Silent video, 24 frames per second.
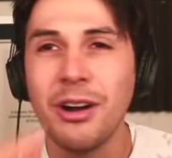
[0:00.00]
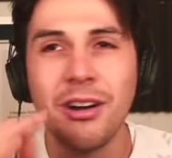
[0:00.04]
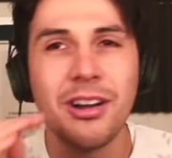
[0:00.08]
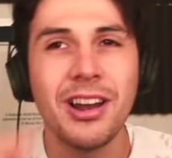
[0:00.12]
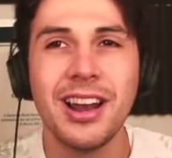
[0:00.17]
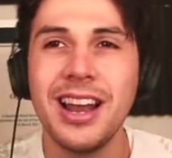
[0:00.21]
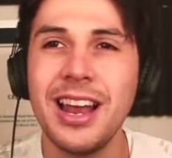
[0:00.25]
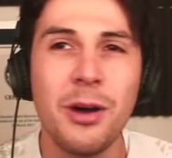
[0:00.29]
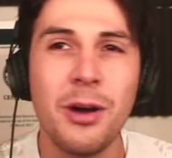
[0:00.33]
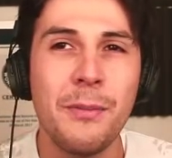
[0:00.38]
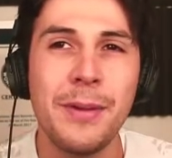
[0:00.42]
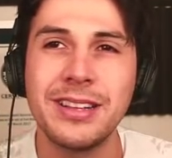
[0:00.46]
got
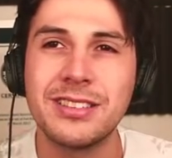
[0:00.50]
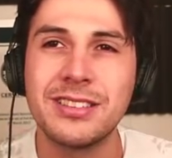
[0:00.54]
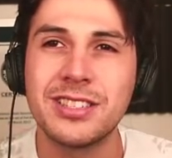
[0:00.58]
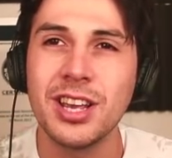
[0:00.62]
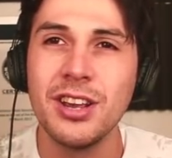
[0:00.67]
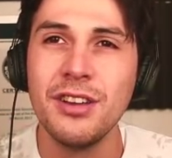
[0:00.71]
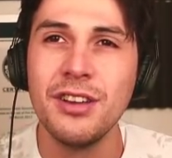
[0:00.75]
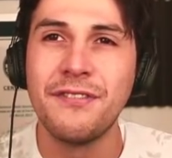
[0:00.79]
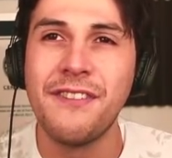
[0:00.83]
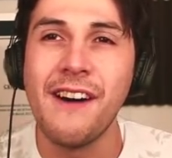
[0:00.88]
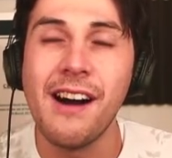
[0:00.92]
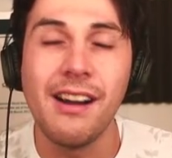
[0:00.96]
a little bit
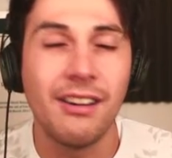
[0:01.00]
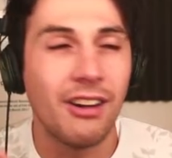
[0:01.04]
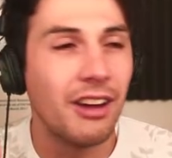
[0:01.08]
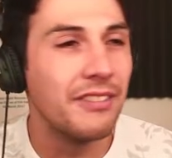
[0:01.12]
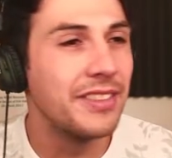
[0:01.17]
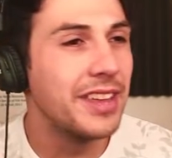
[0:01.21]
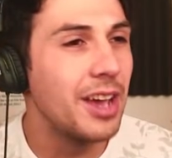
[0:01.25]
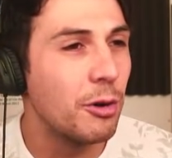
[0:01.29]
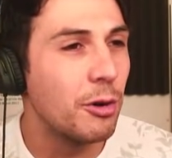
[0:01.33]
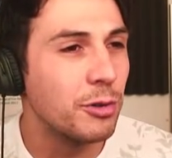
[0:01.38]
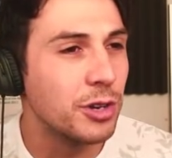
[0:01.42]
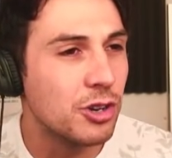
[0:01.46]
too far on
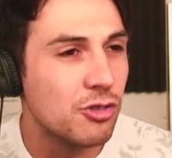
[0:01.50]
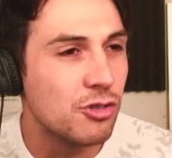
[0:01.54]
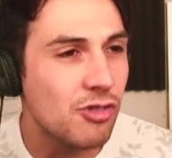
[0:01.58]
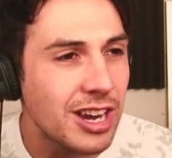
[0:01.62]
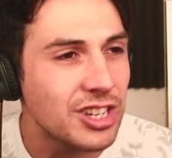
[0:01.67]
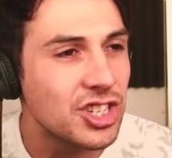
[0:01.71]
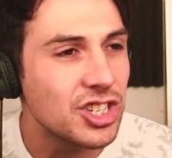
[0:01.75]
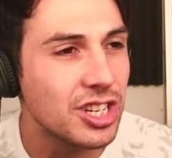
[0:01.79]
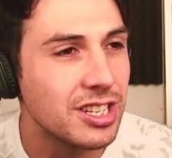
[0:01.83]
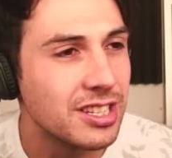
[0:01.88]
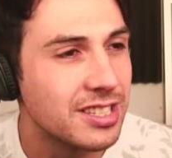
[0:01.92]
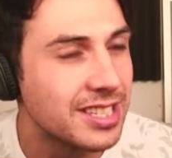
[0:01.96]
the old
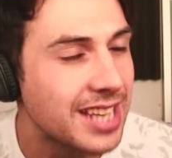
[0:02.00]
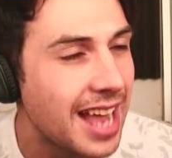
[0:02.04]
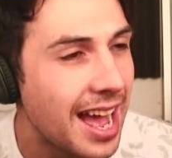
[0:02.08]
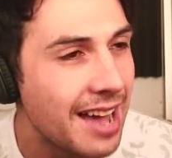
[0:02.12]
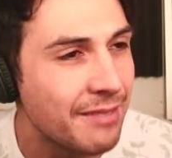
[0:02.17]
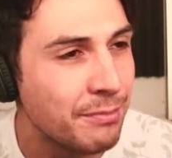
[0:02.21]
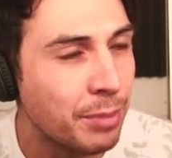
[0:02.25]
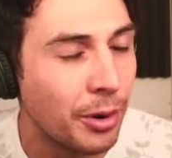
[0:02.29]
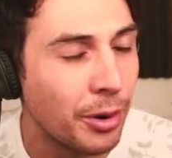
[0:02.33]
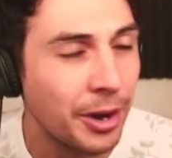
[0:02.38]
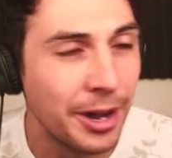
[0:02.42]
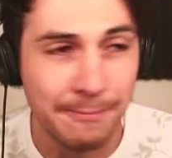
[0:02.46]
aggression
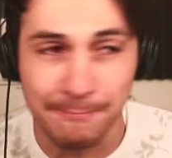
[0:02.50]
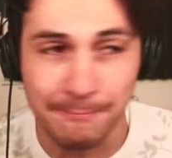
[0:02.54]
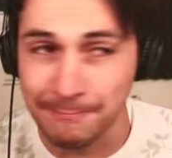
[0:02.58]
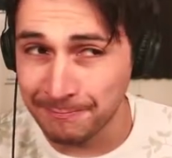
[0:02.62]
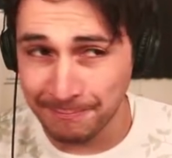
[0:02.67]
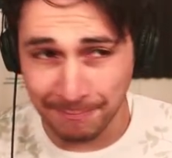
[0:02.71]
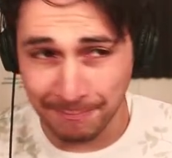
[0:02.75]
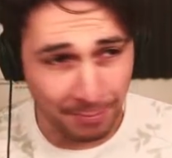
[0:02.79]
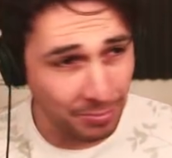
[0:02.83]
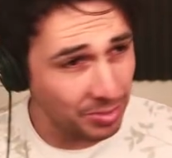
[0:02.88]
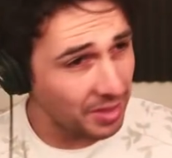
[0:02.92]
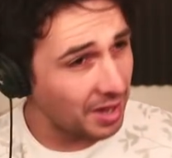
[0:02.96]
standpoint.
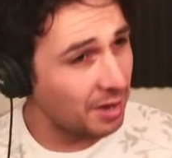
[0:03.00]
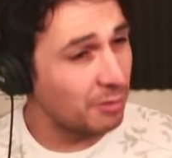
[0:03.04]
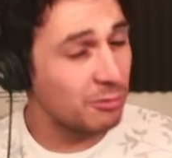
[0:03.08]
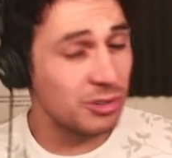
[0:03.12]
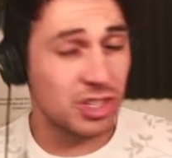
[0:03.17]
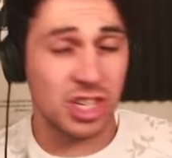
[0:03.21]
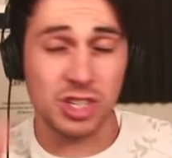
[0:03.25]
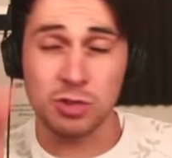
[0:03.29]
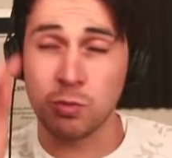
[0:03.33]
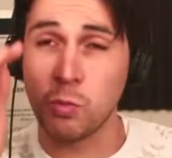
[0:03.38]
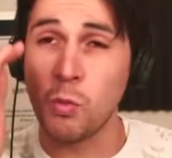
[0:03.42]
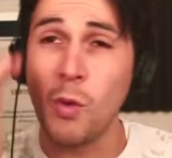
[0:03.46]

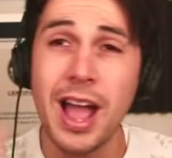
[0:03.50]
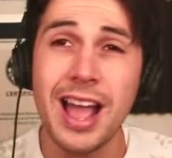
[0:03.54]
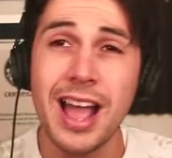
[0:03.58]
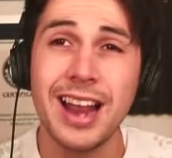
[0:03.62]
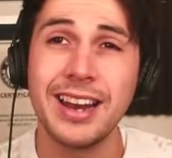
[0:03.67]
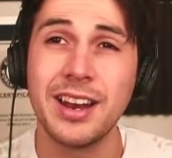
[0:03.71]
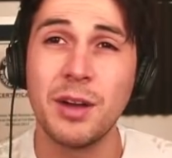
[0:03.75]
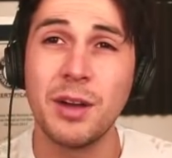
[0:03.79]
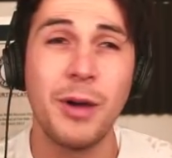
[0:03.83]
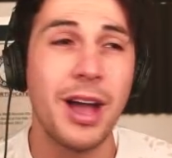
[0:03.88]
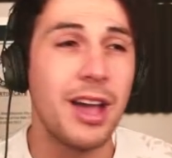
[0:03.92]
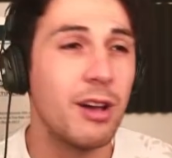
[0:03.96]
Was just
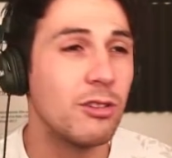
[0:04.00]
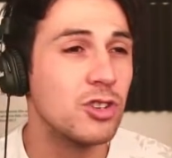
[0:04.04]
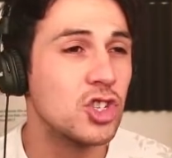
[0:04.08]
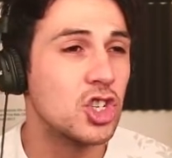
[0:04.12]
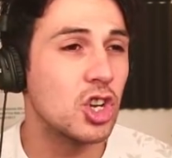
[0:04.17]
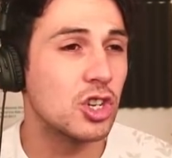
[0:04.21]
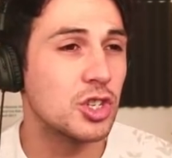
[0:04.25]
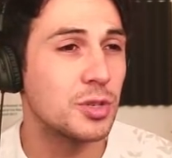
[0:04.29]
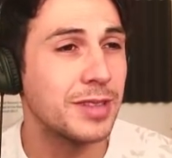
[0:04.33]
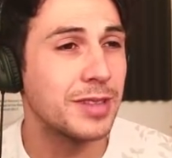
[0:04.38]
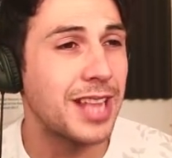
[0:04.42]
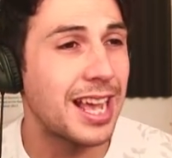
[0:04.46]
wailing away on
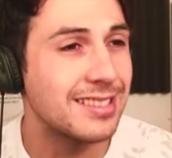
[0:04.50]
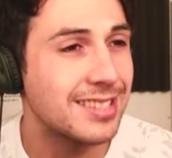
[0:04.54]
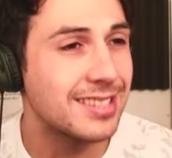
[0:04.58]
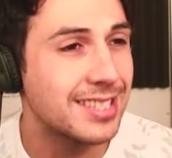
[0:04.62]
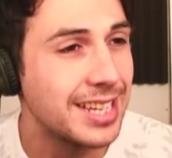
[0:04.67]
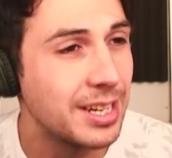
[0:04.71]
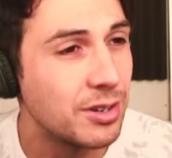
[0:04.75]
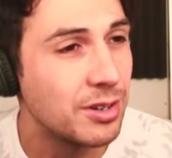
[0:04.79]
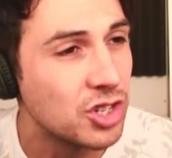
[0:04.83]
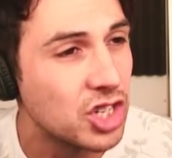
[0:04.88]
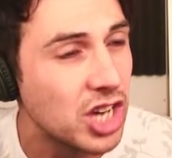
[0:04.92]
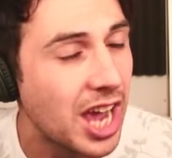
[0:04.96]
Josh with that
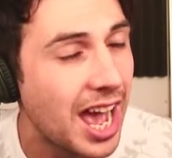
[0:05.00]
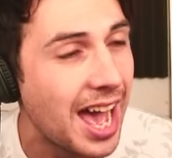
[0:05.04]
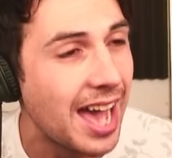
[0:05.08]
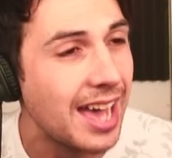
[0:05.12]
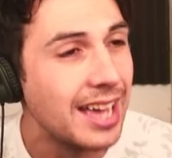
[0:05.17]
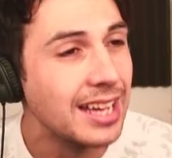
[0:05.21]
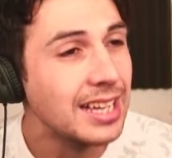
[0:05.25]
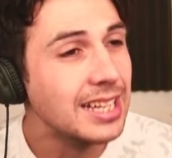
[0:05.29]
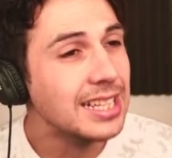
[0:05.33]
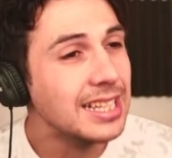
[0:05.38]
steel chair.